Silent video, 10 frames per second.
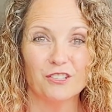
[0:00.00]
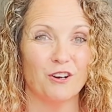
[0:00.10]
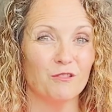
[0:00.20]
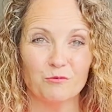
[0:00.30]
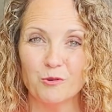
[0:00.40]
and
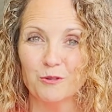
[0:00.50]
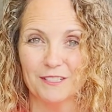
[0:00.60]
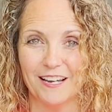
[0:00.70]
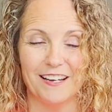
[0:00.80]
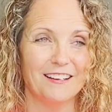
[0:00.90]
cold
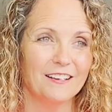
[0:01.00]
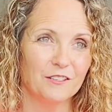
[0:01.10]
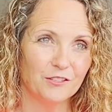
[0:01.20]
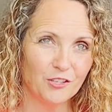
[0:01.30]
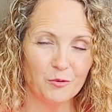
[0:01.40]
water,
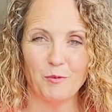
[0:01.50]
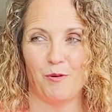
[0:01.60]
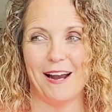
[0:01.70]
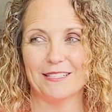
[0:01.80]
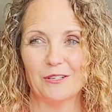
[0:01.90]
super
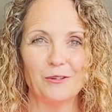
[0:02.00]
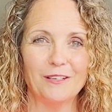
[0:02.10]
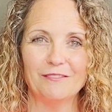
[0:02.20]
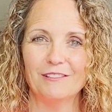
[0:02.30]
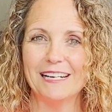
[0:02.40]
practical
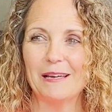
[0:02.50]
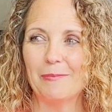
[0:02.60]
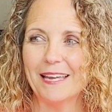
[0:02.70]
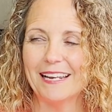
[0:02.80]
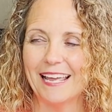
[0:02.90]
and really
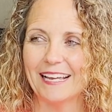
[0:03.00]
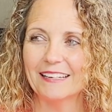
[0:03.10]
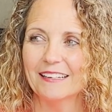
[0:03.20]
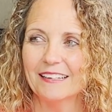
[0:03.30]
appealing.